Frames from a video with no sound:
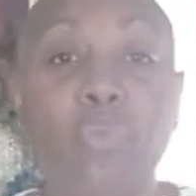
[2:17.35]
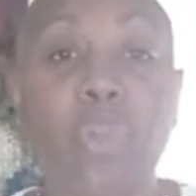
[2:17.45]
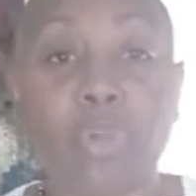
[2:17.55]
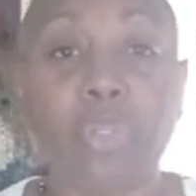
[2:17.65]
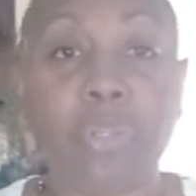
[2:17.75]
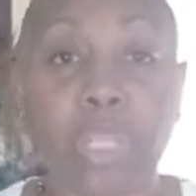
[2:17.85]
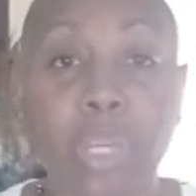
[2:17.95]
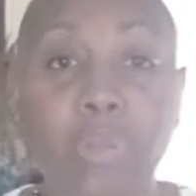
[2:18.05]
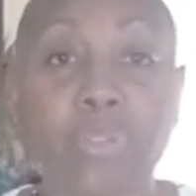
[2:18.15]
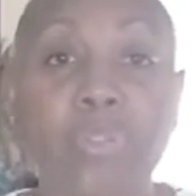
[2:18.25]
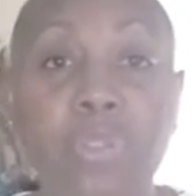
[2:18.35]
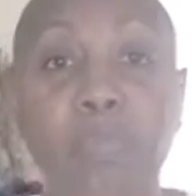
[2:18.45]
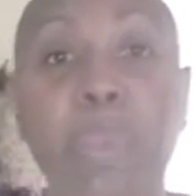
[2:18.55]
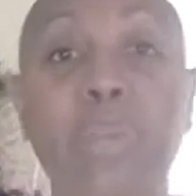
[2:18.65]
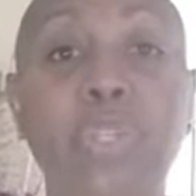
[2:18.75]
know your character, the
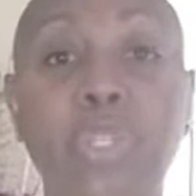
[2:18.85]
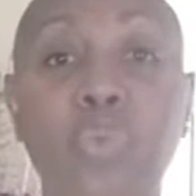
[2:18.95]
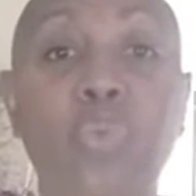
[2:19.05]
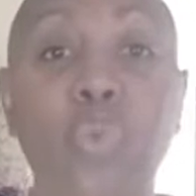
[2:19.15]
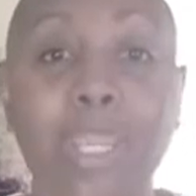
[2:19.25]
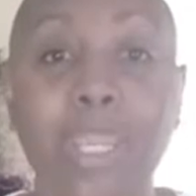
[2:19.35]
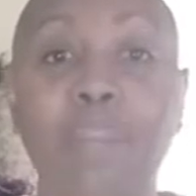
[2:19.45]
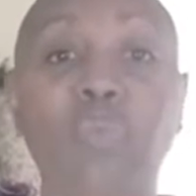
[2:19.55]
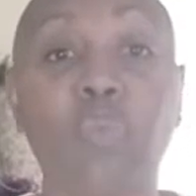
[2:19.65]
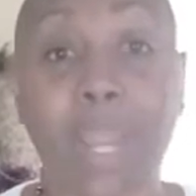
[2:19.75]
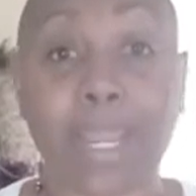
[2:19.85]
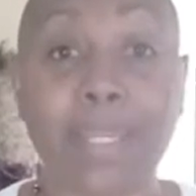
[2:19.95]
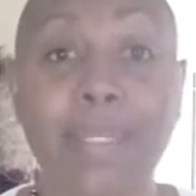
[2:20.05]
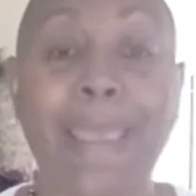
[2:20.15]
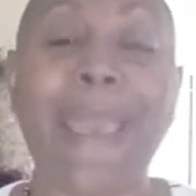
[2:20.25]
better you can
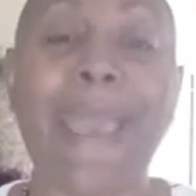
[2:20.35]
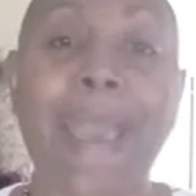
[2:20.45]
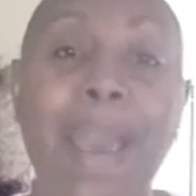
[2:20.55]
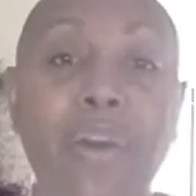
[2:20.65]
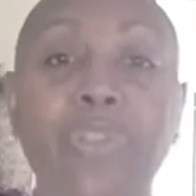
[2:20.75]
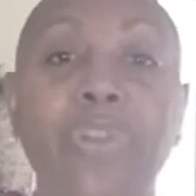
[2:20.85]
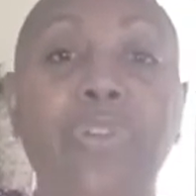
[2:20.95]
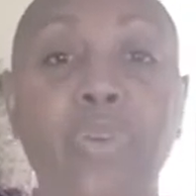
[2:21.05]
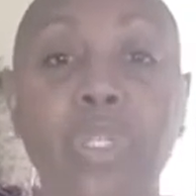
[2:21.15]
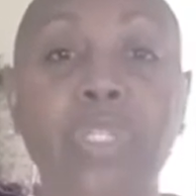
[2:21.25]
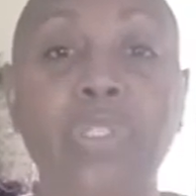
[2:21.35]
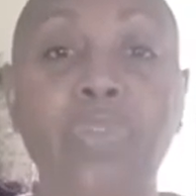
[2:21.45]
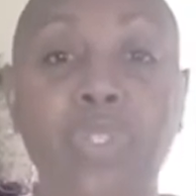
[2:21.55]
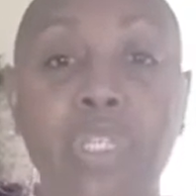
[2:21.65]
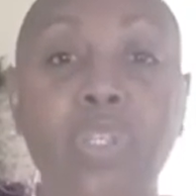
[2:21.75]
write how they're going to
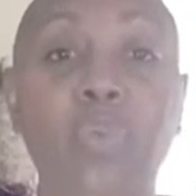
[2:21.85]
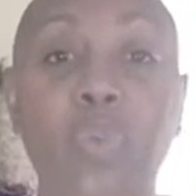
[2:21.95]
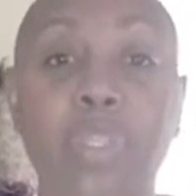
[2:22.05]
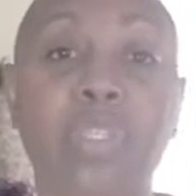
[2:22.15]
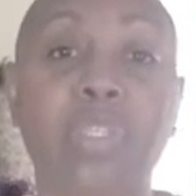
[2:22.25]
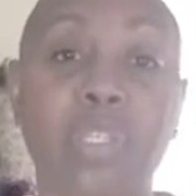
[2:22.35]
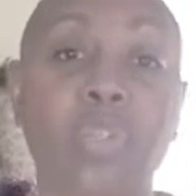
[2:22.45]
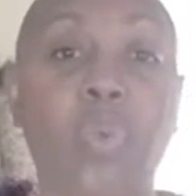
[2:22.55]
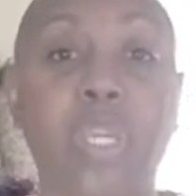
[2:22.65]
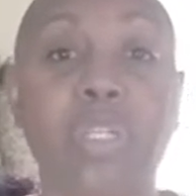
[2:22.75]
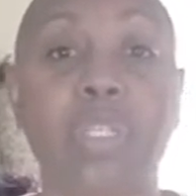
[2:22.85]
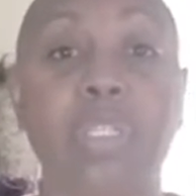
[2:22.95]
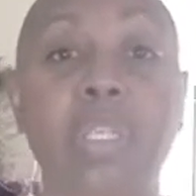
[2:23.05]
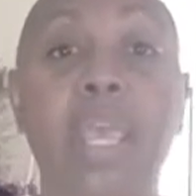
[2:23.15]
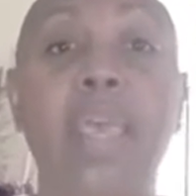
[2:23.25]
deal with the
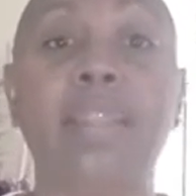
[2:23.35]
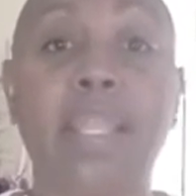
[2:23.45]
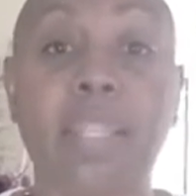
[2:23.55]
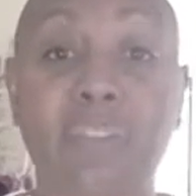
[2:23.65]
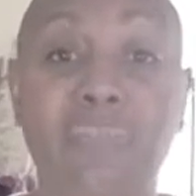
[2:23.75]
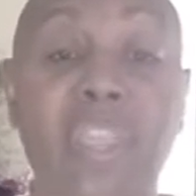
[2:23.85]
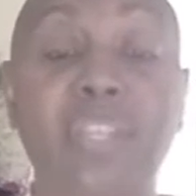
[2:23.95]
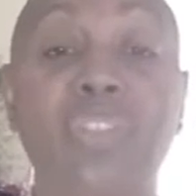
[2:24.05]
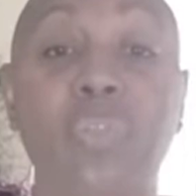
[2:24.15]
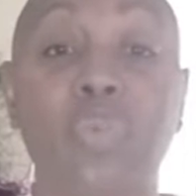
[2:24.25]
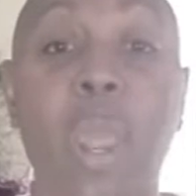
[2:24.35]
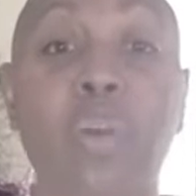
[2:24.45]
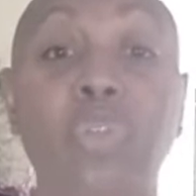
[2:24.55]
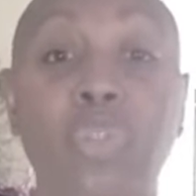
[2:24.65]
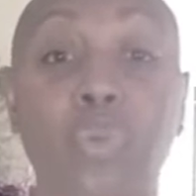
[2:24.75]
situations that they face
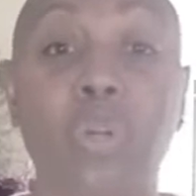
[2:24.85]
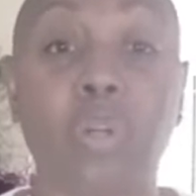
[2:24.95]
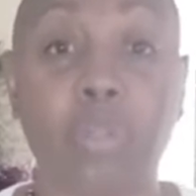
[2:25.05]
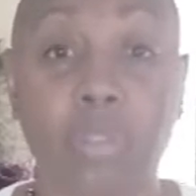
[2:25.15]
throughout your